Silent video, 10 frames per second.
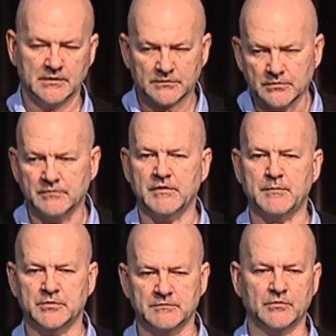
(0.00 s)
through
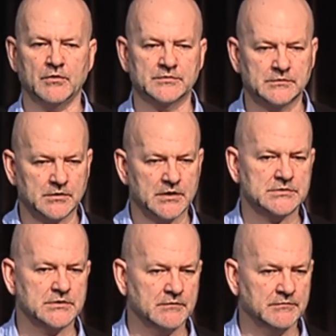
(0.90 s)
evaporative
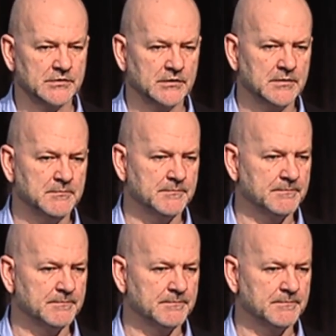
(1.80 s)
concentration over time.